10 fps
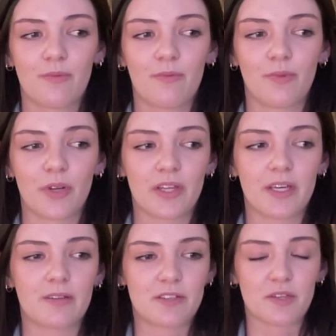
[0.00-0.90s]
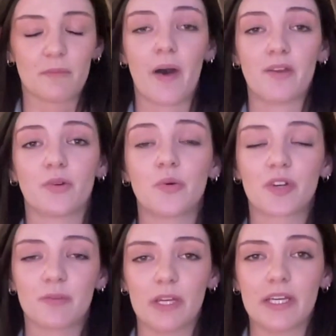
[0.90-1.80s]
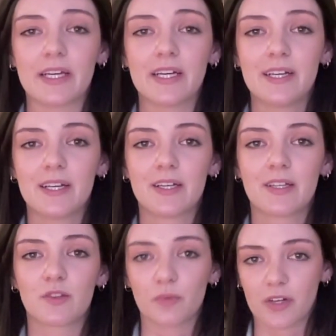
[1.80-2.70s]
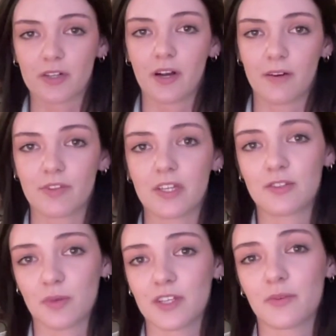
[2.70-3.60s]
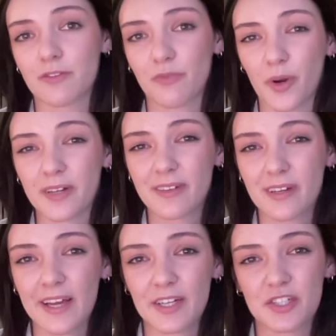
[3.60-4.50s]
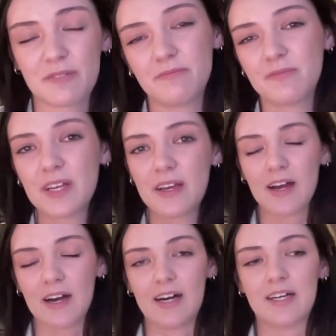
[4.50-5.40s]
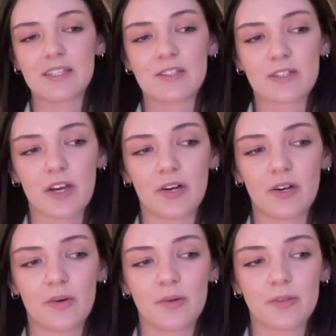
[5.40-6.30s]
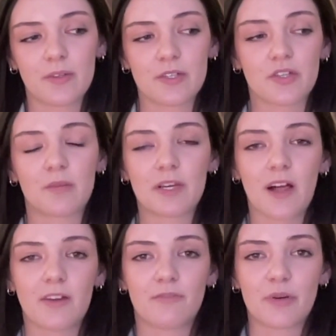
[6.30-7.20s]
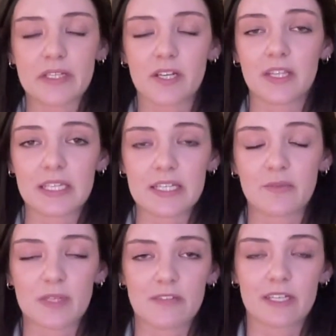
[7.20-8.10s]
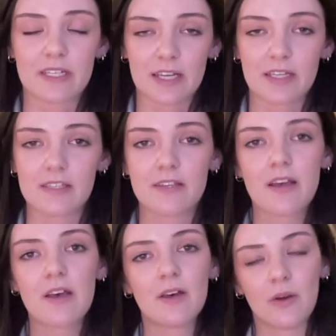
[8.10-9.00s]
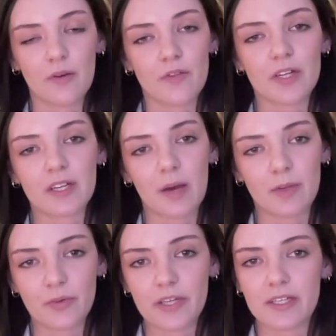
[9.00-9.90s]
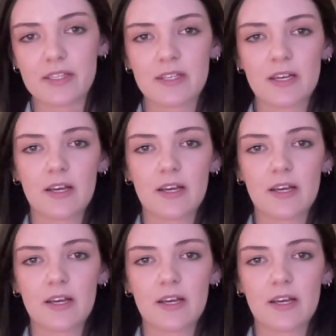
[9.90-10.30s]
really cement who could be the winner of the 2024 election. And so there's going to be a lot of focus on these specific states over the incoming weeks.